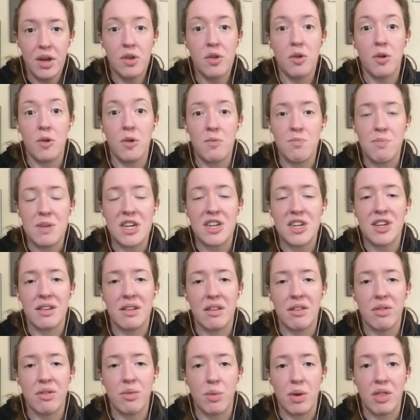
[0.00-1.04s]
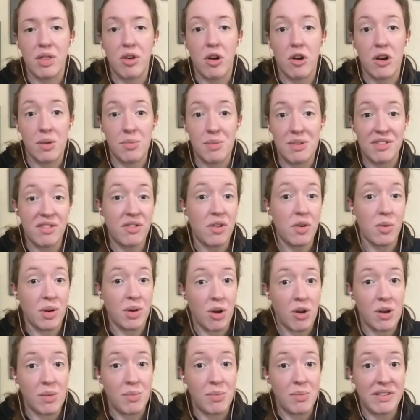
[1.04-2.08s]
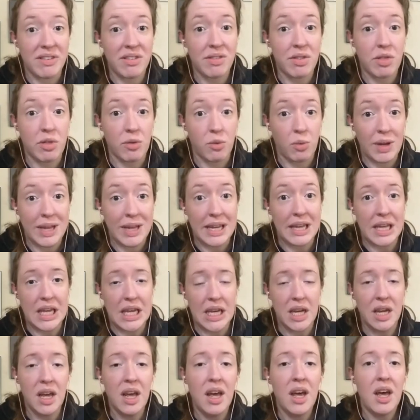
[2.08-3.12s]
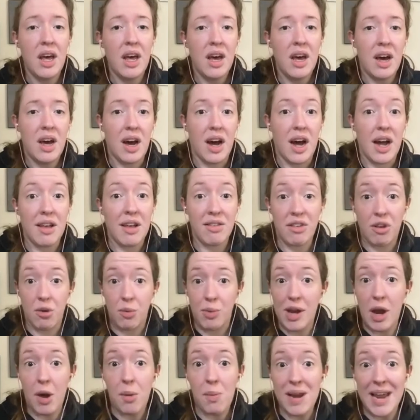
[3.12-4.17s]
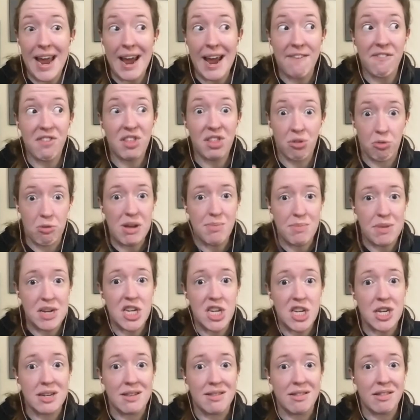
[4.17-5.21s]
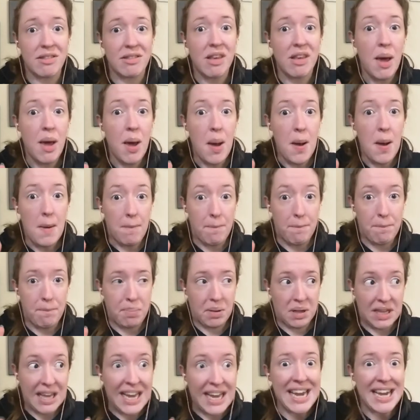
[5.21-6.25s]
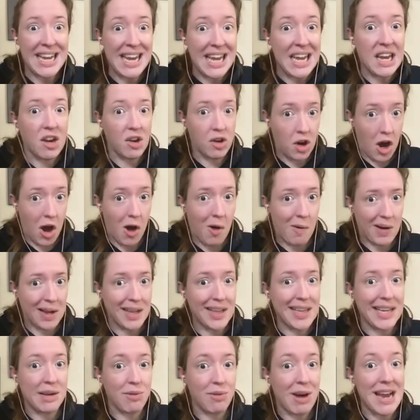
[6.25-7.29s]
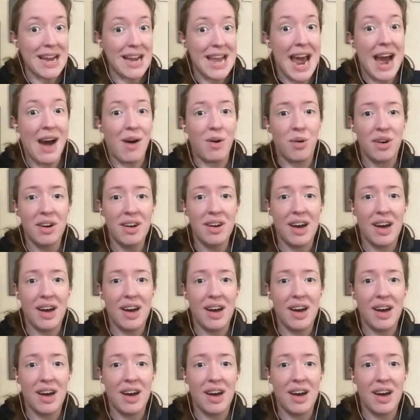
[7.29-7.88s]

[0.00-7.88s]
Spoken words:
crewed missions with Artemis 2 and Artemis 3. So we already have 3 missions planning currently right now.